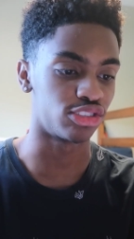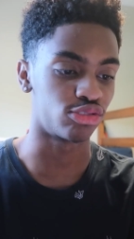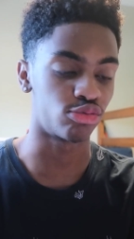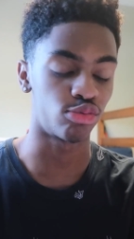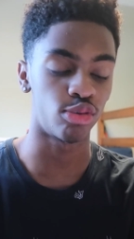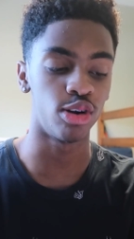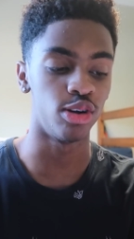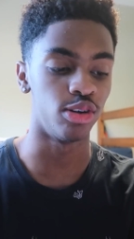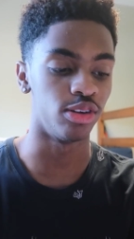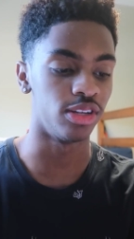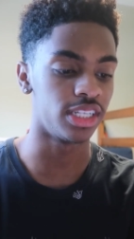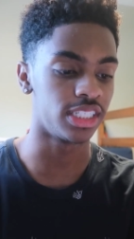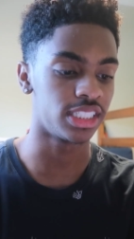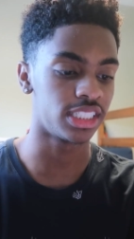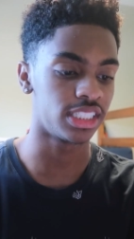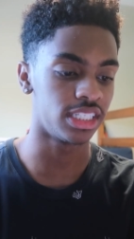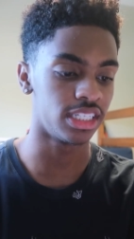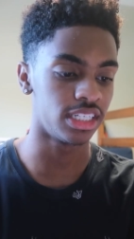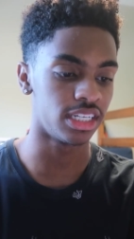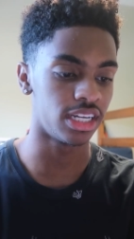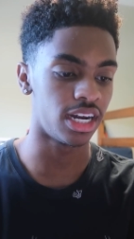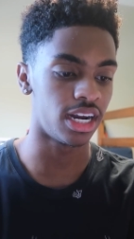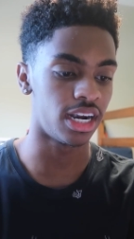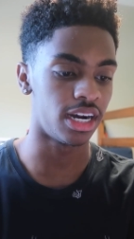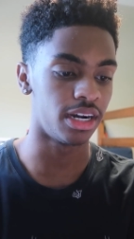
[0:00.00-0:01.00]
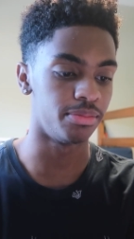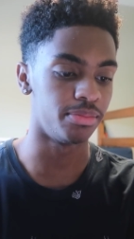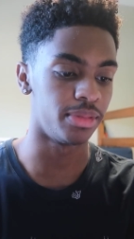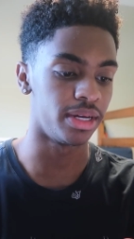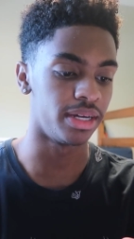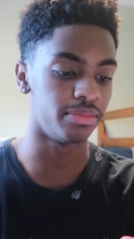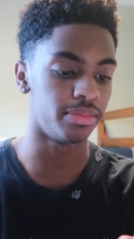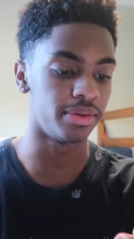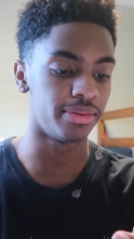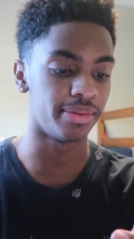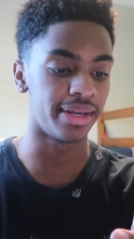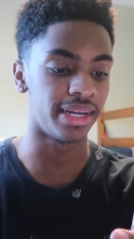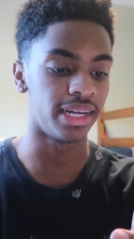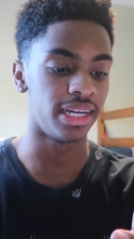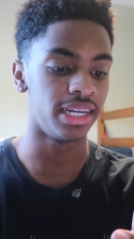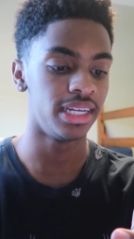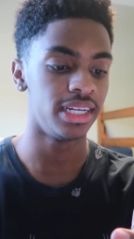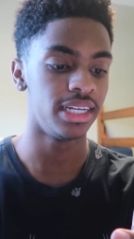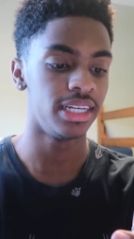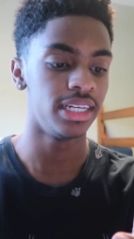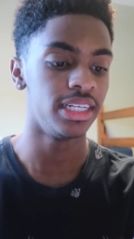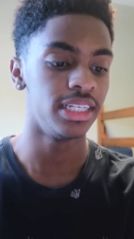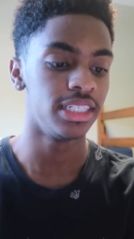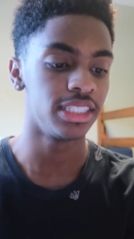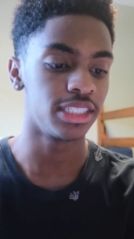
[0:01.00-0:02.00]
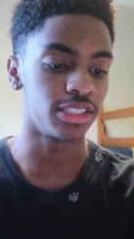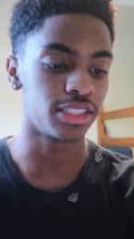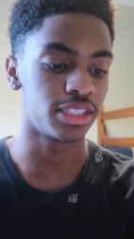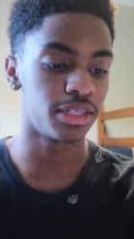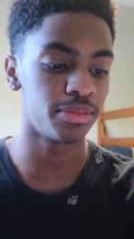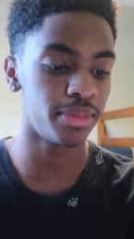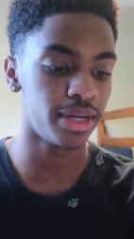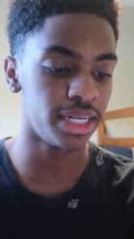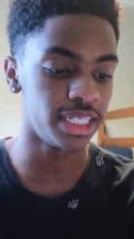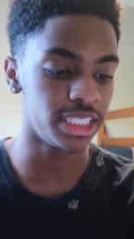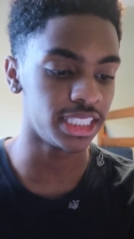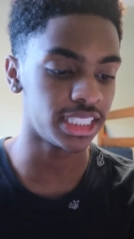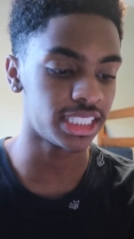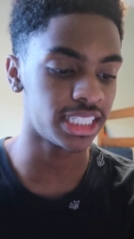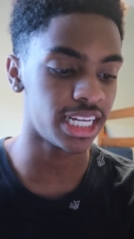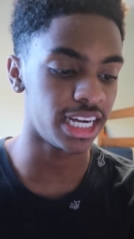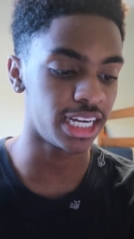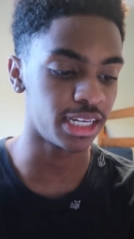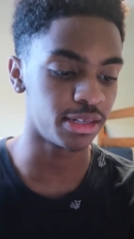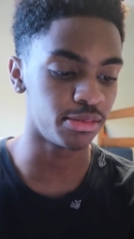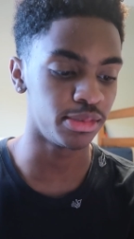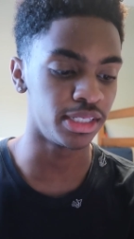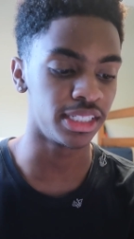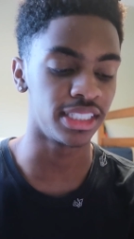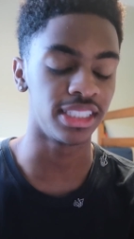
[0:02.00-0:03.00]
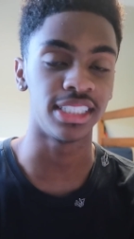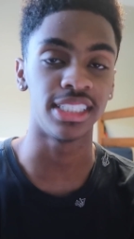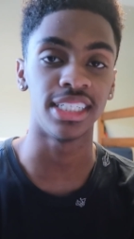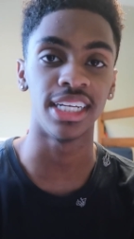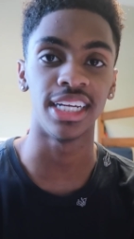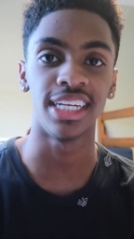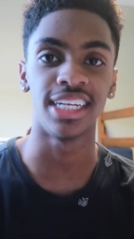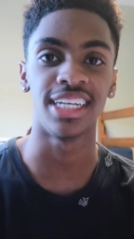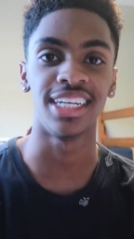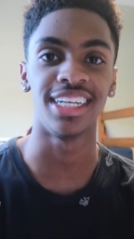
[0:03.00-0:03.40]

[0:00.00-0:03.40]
scroll, that's the, all right, bad, bad. So somebody just tagged me and said,